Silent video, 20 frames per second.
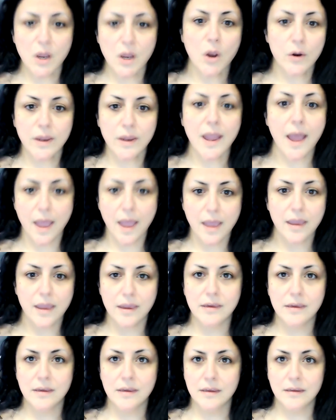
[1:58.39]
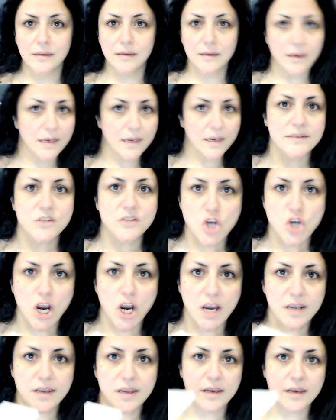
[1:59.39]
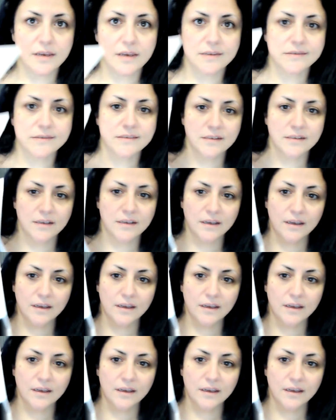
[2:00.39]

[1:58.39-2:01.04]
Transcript: Okay, it's Chinese.